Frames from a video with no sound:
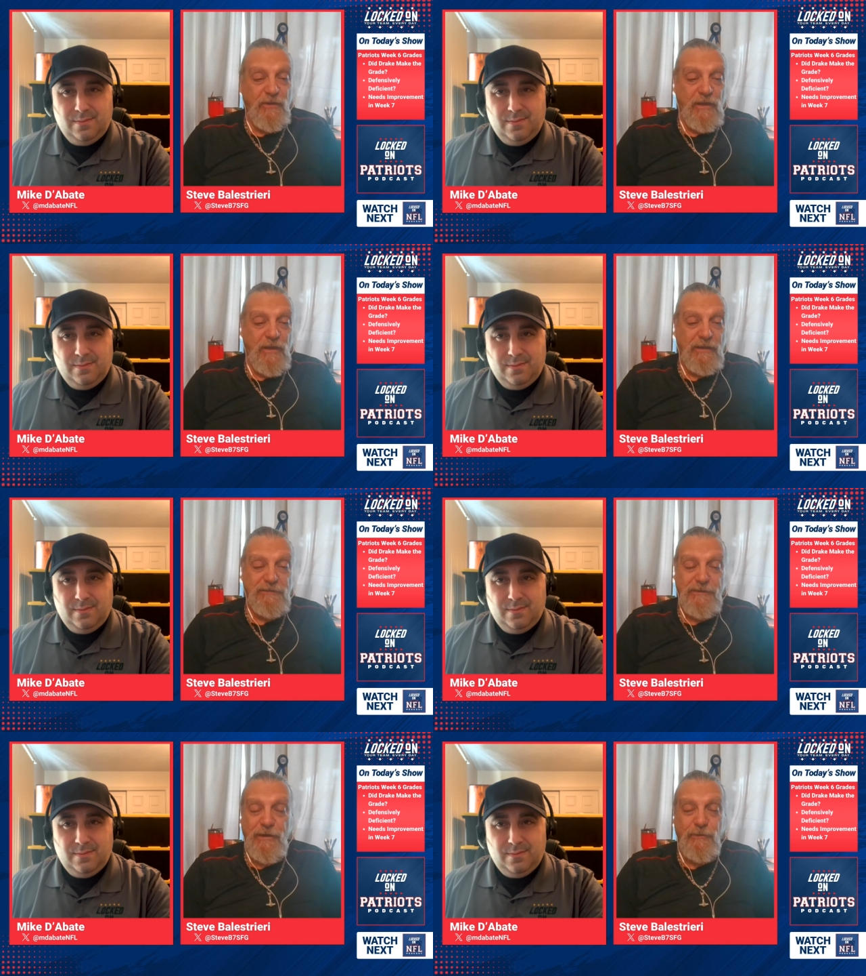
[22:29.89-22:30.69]
Speaker 1: But I
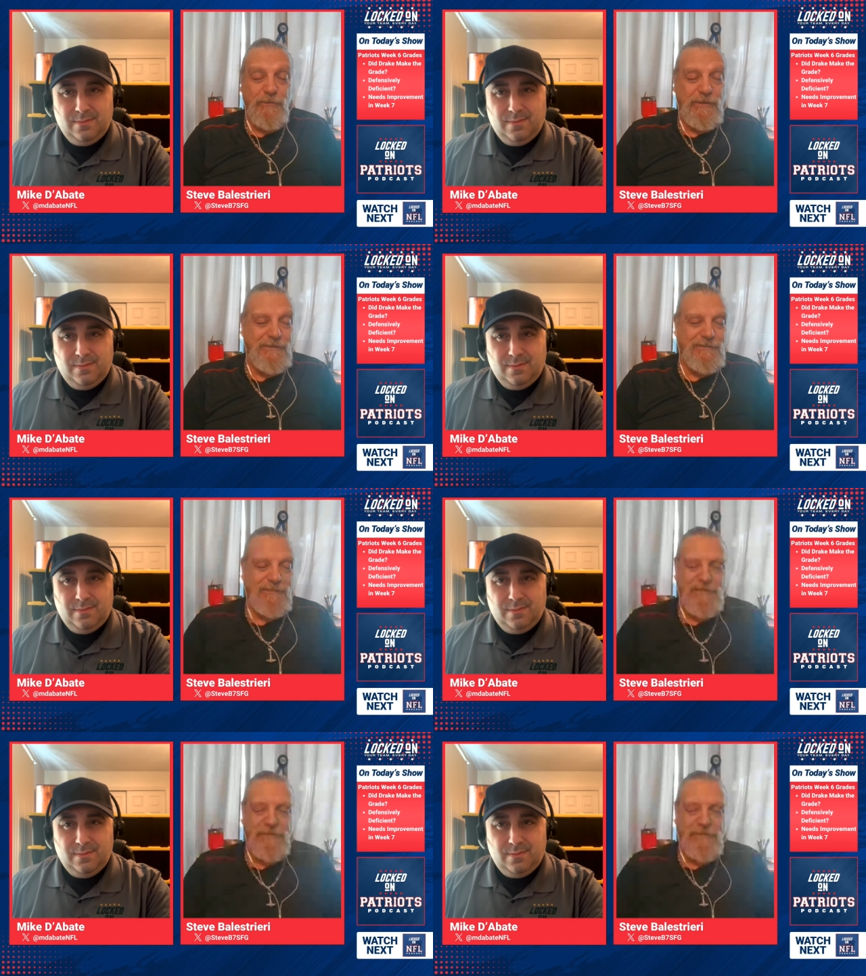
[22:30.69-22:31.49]
thought, you know,
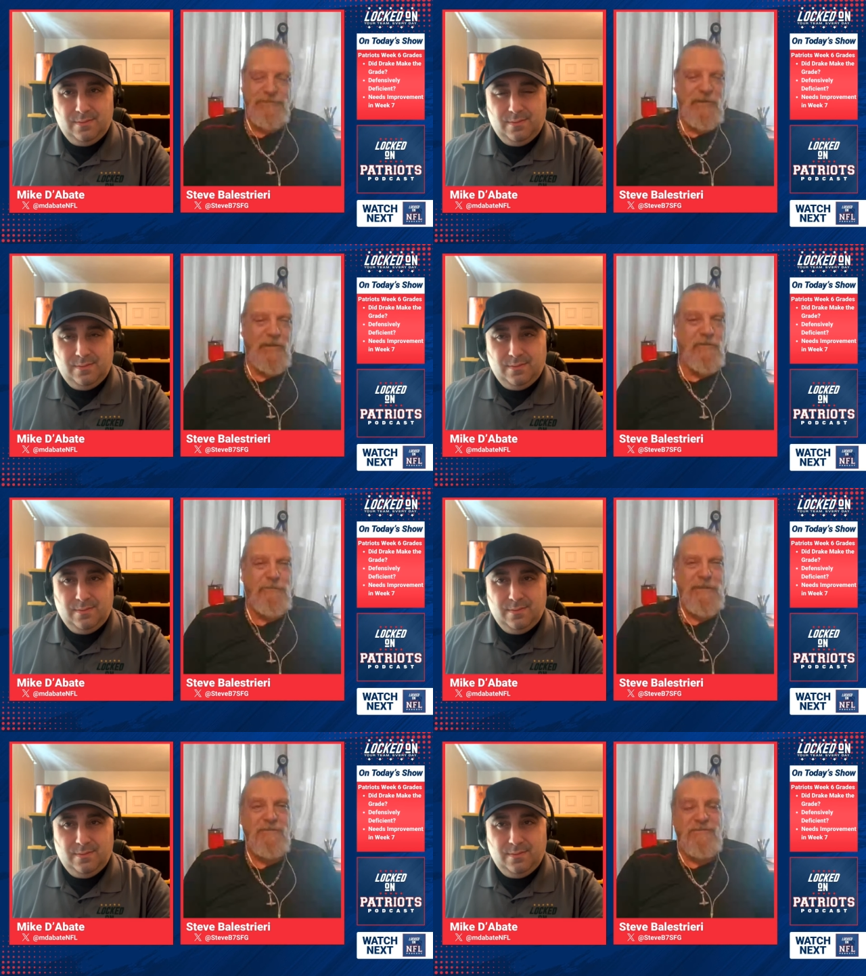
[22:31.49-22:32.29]
he, he's
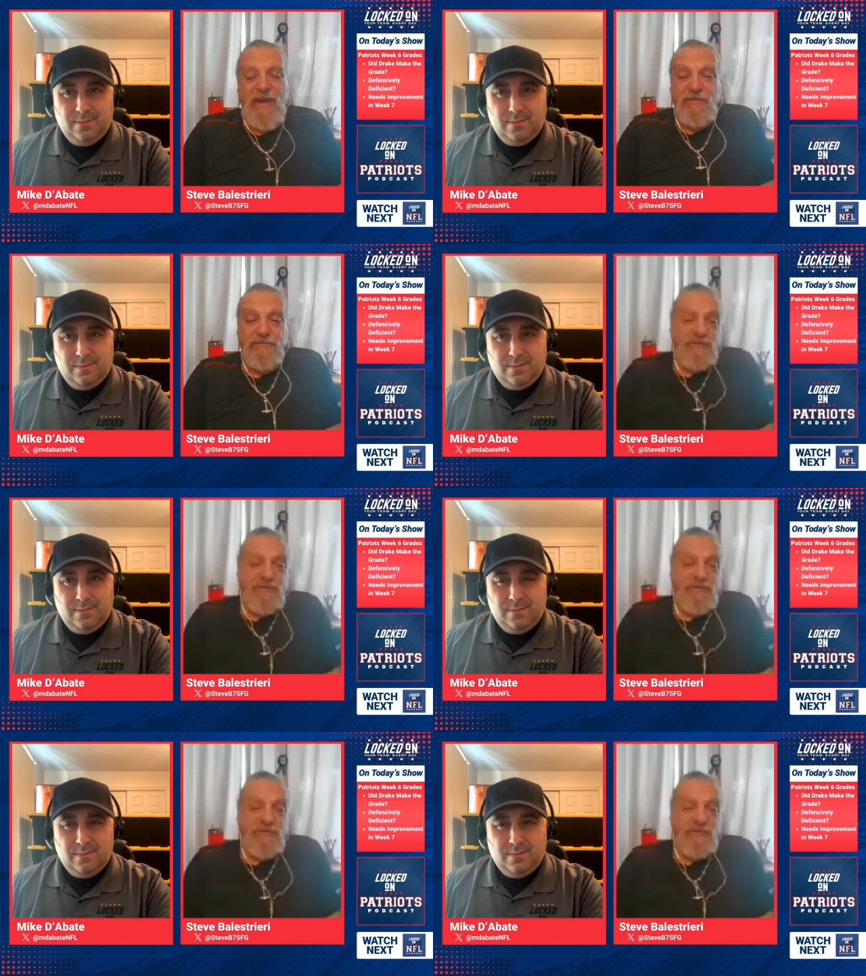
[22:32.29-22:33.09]
done a
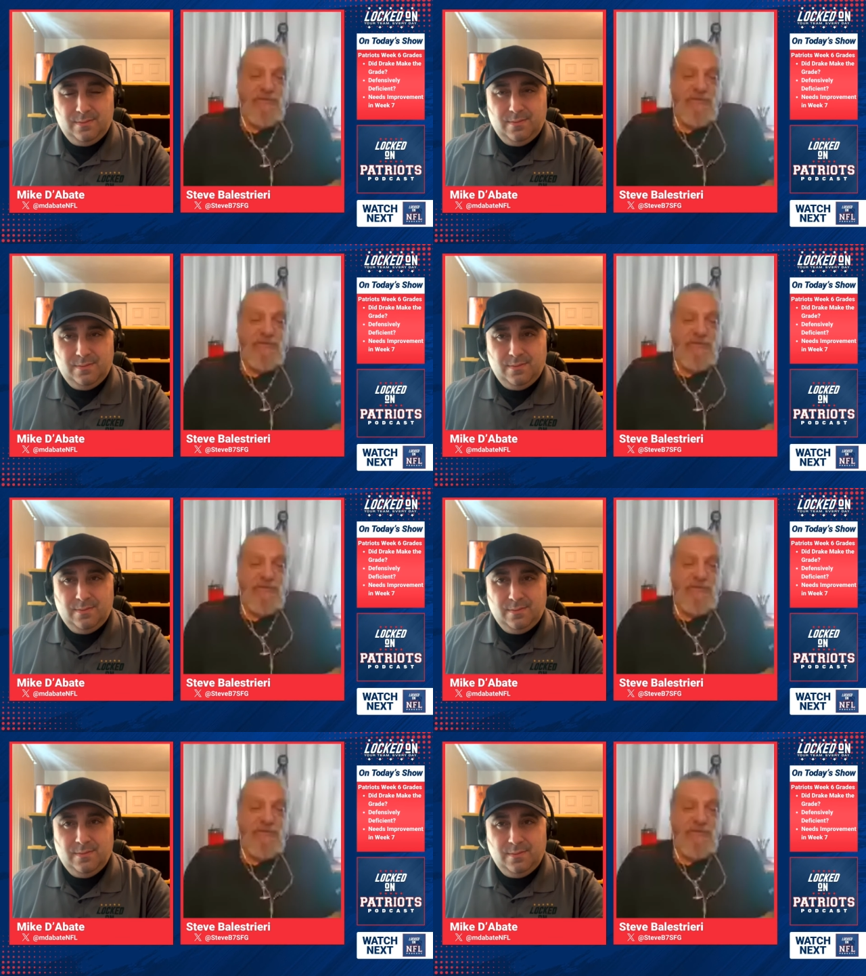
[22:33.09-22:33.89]
fantastic job.
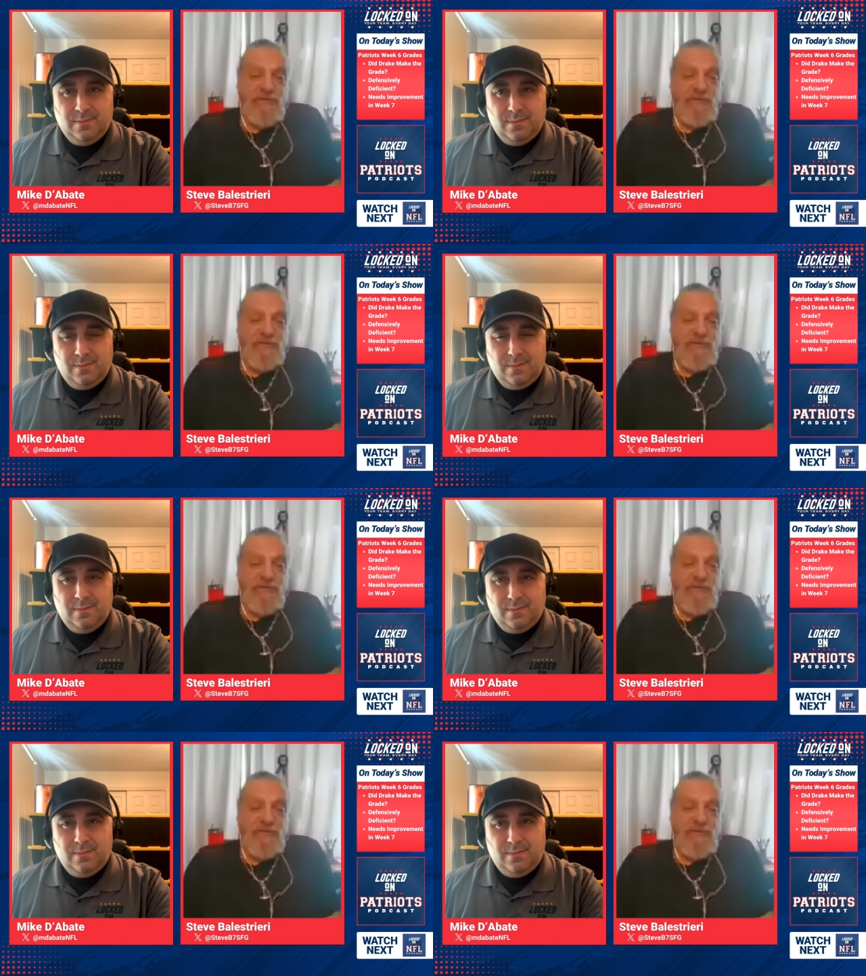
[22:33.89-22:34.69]
And he had five